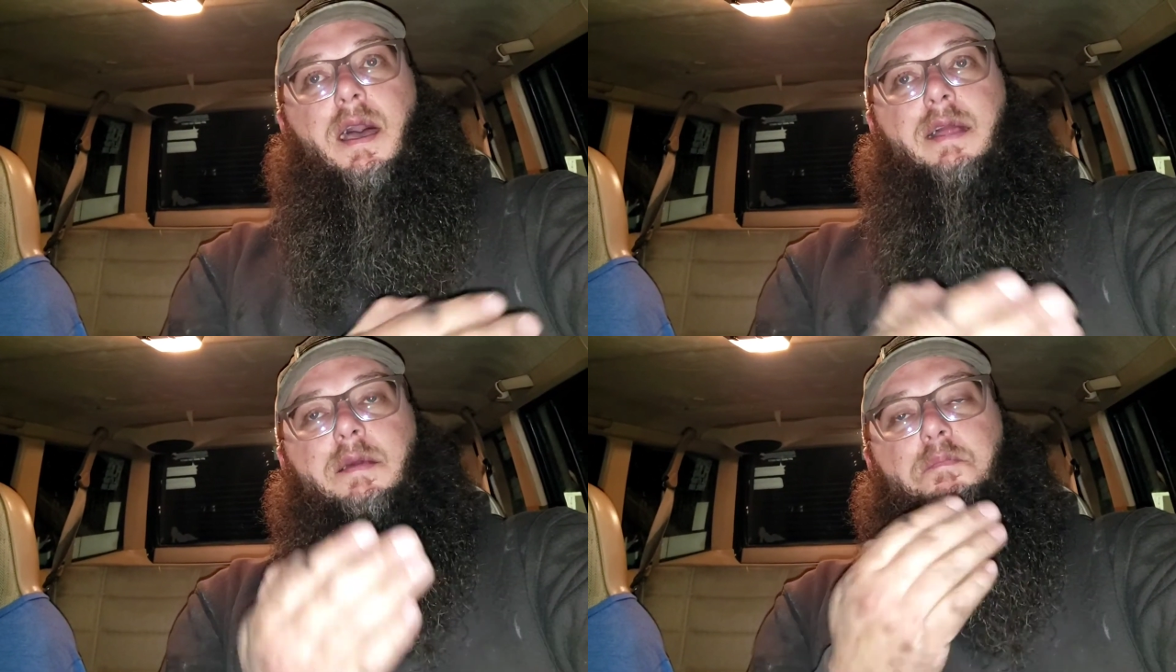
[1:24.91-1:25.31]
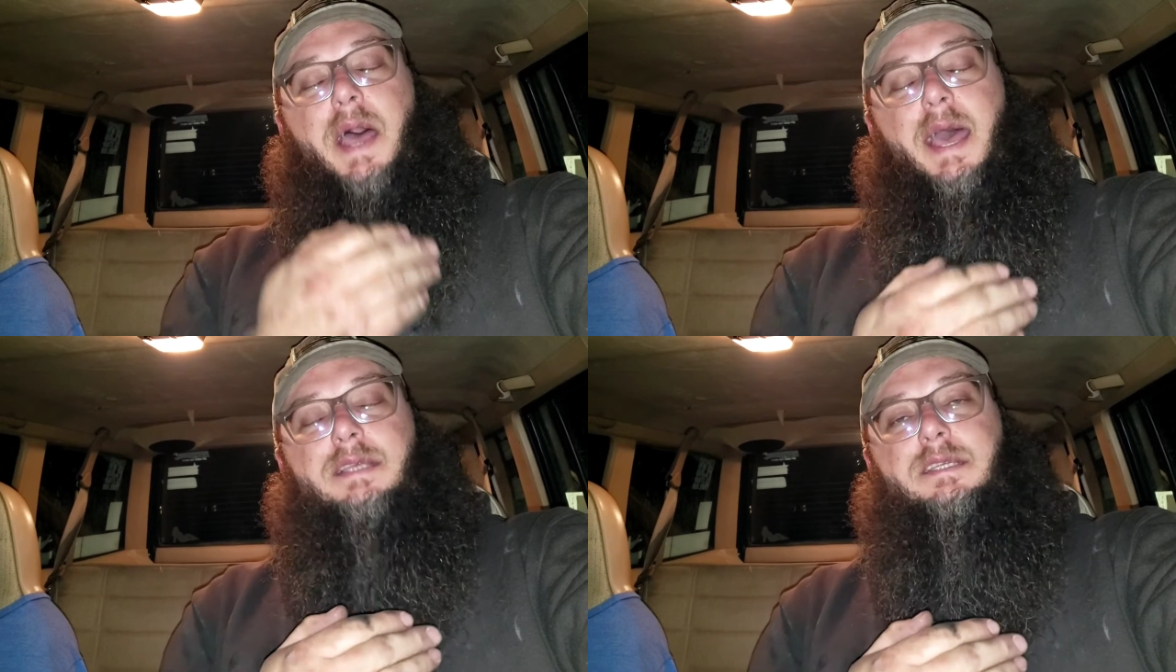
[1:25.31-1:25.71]
on the
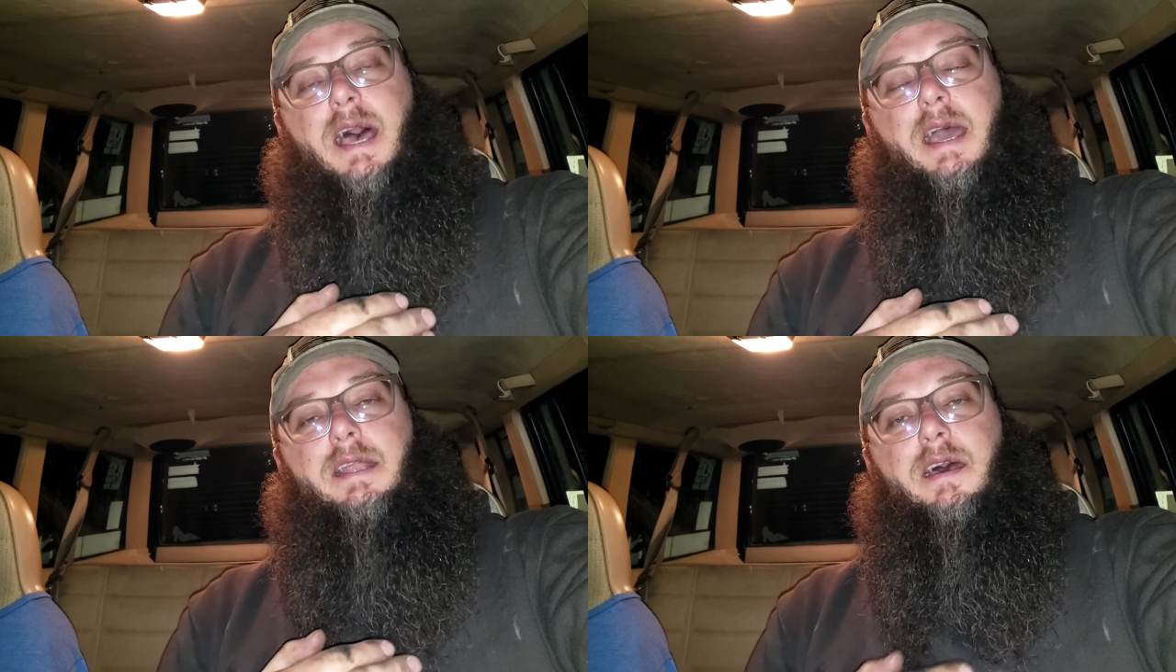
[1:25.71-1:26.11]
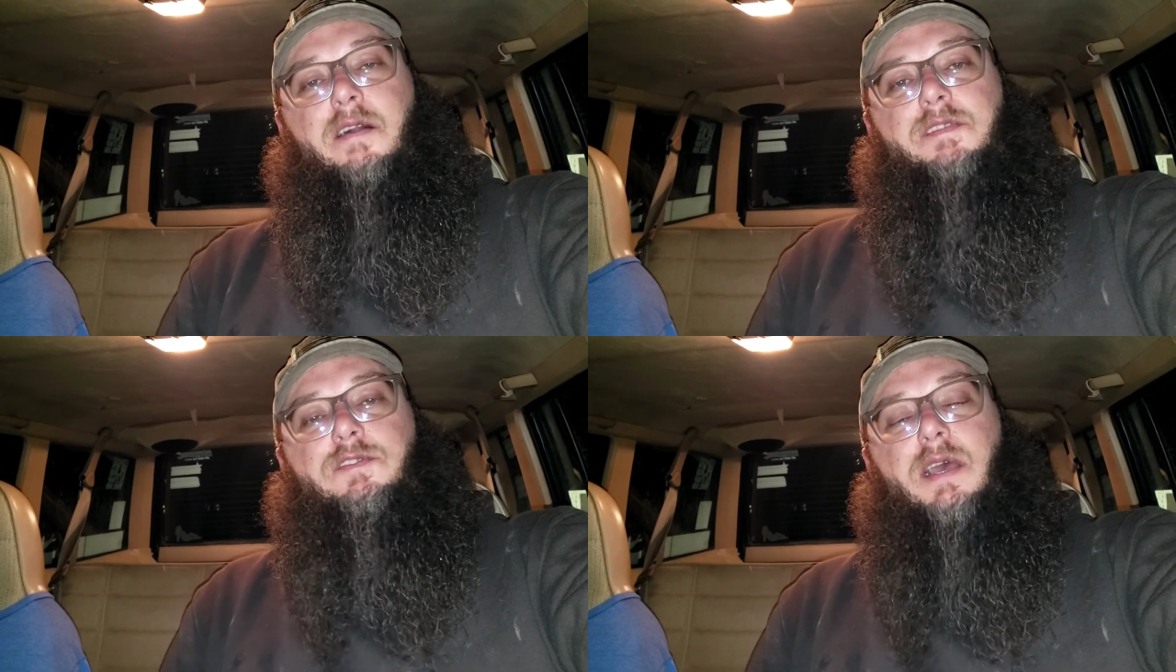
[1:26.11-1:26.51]
back side
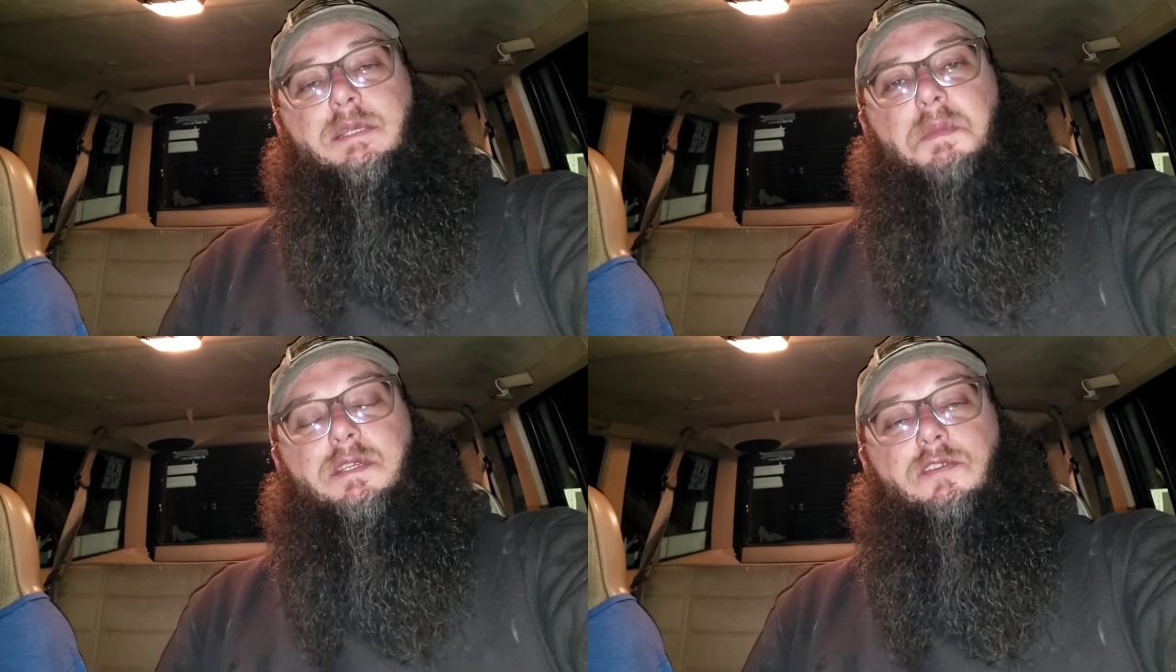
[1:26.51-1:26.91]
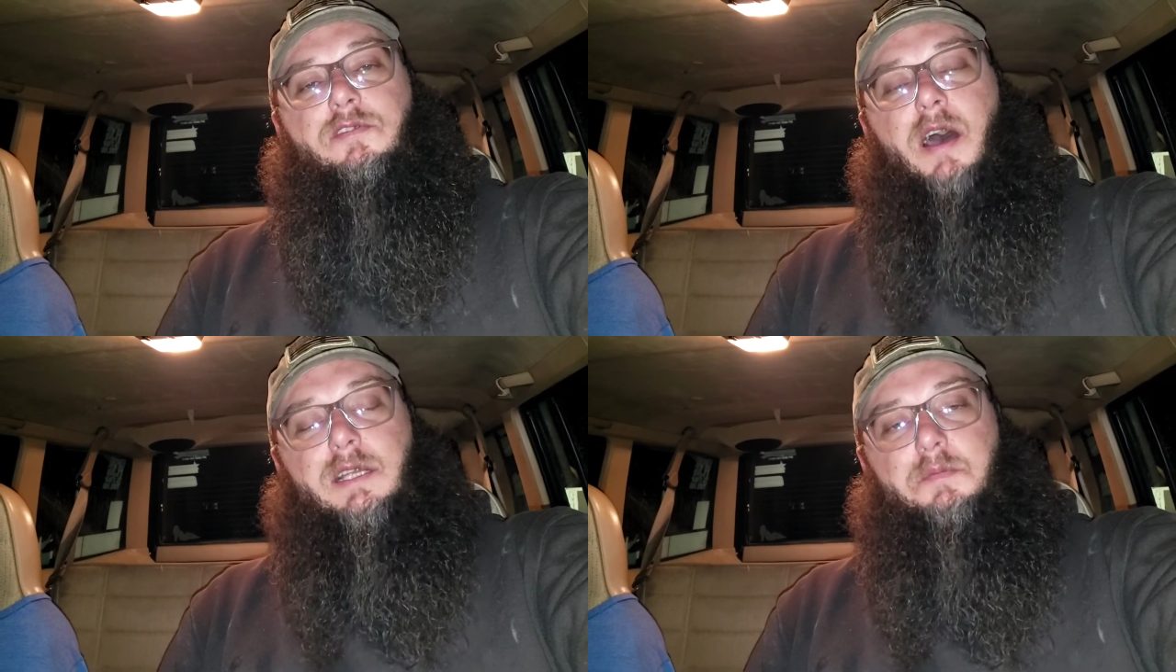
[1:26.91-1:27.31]
of the transmission
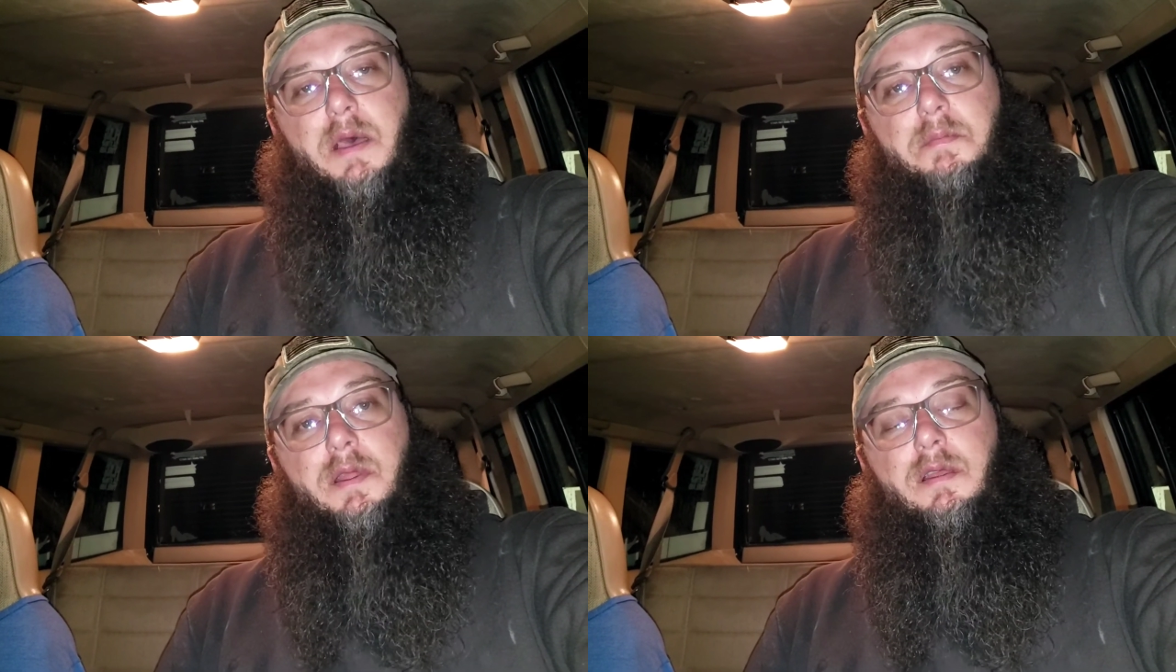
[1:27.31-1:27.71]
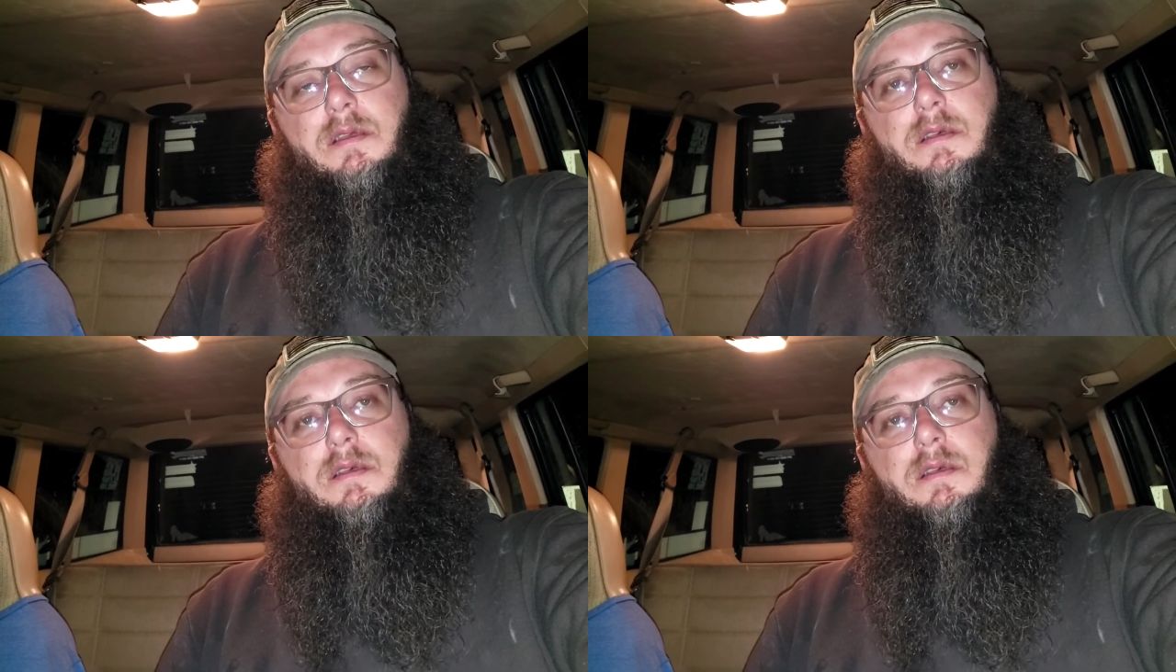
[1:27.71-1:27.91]
cross member,